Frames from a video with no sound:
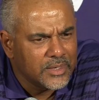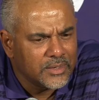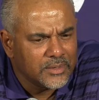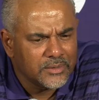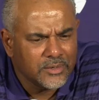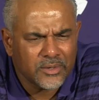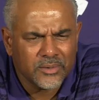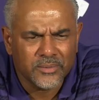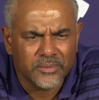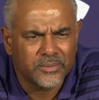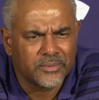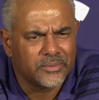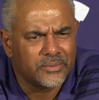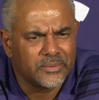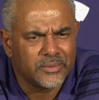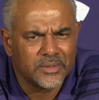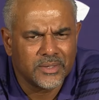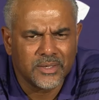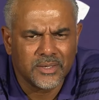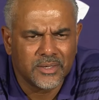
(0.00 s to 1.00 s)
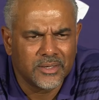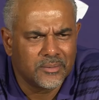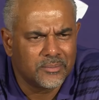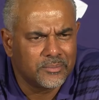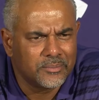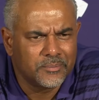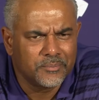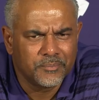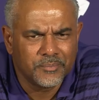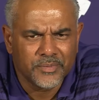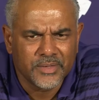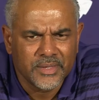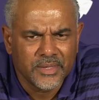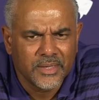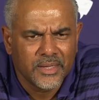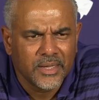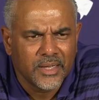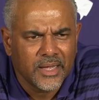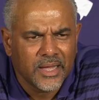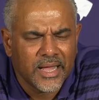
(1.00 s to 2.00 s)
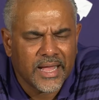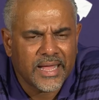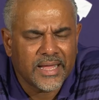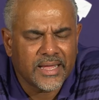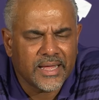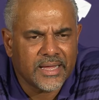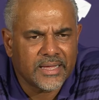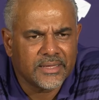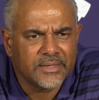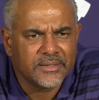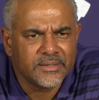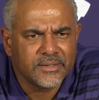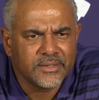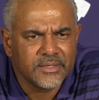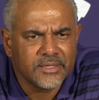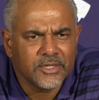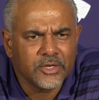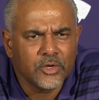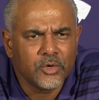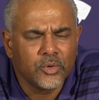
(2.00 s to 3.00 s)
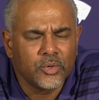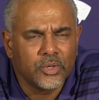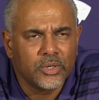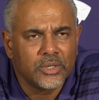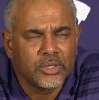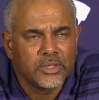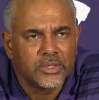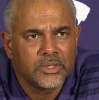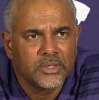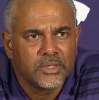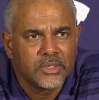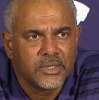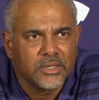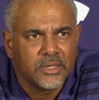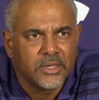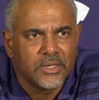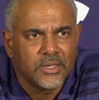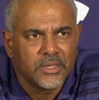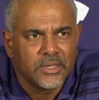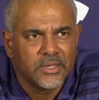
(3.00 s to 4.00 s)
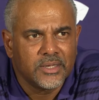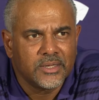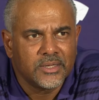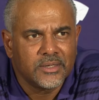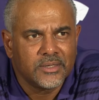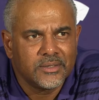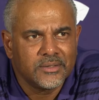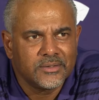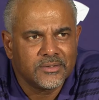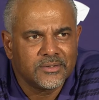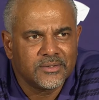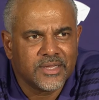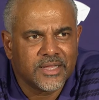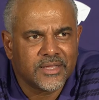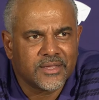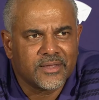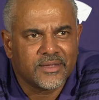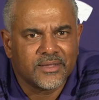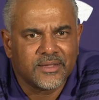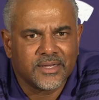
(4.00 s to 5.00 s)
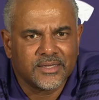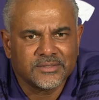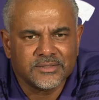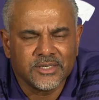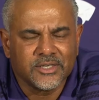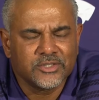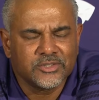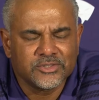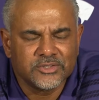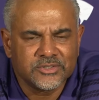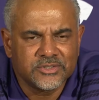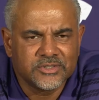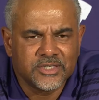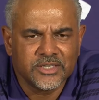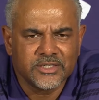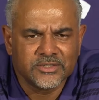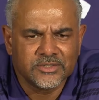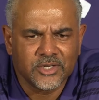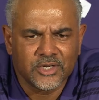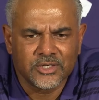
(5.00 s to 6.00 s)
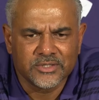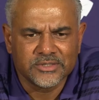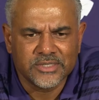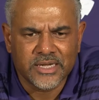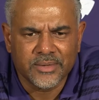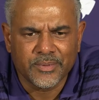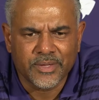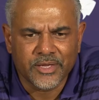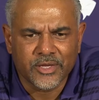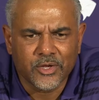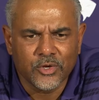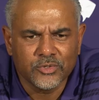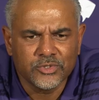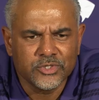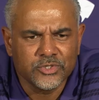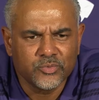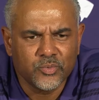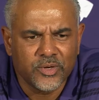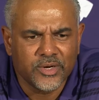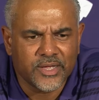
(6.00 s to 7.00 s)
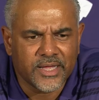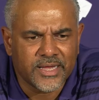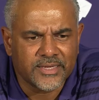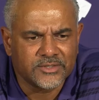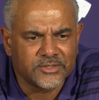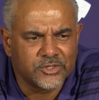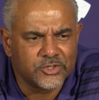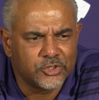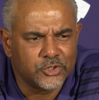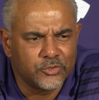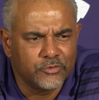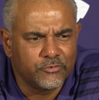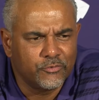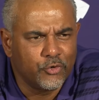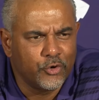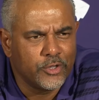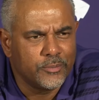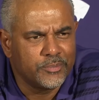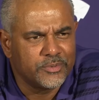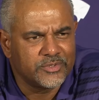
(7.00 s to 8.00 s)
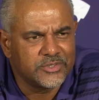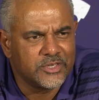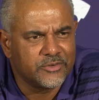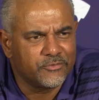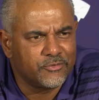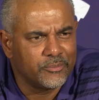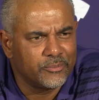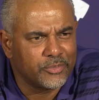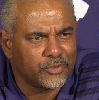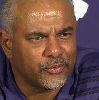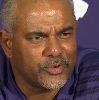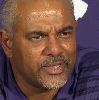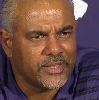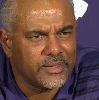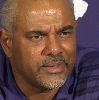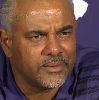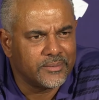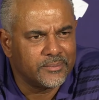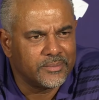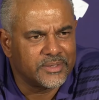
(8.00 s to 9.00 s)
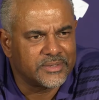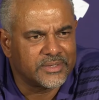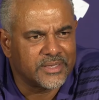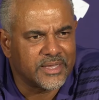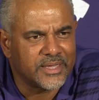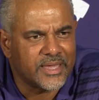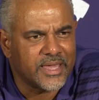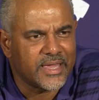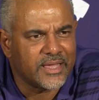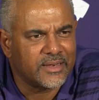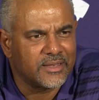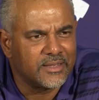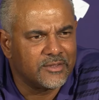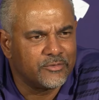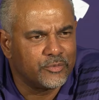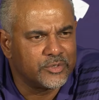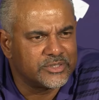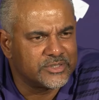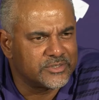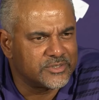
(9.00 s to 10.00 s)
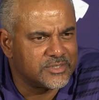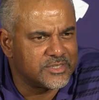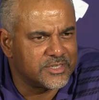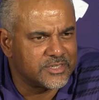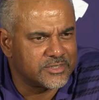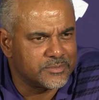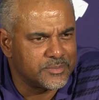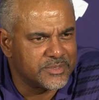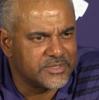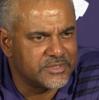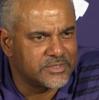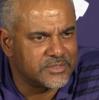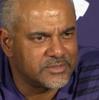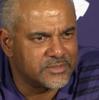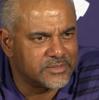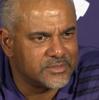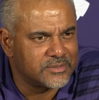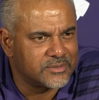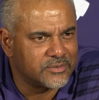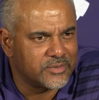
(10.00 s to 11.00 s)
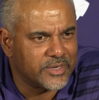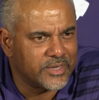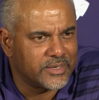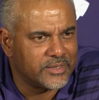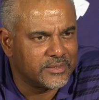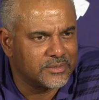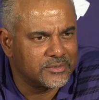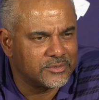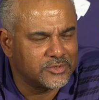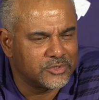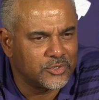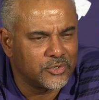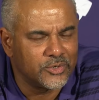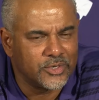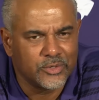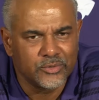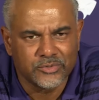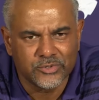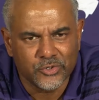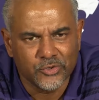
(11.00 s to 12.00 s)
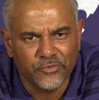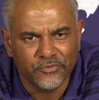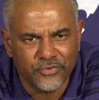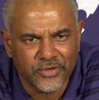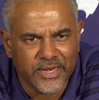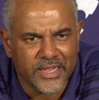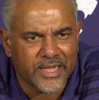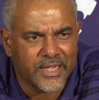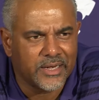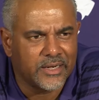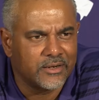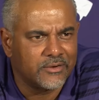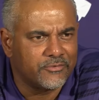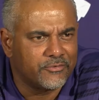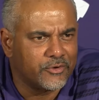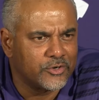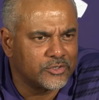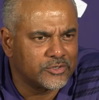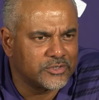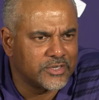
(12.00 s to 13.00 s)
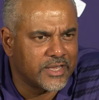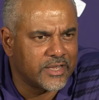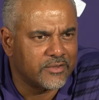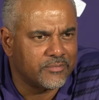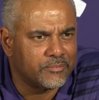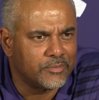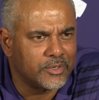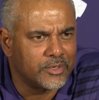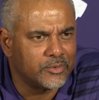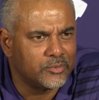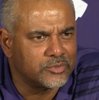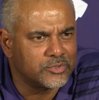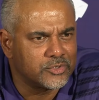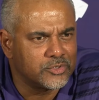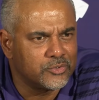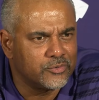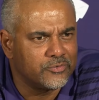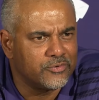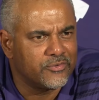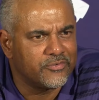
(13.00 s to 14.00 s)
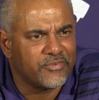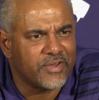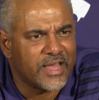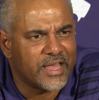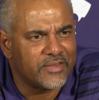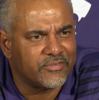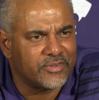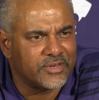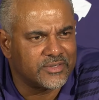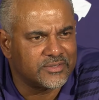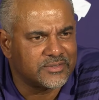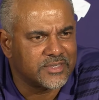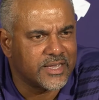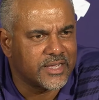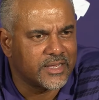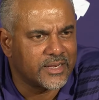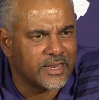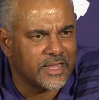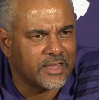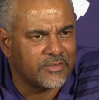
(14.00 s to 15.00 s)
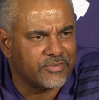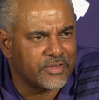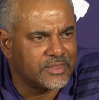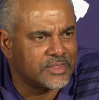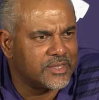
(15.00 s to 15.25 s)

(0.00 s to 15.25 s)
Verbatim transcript: No. Um, I, I, you know, like I say, I say this all the time. Like coaches want guys to shoot forty percent from three, but they can't live with the six misses, right? And so he was two for nine in the first half, but he was two for five in the second half. I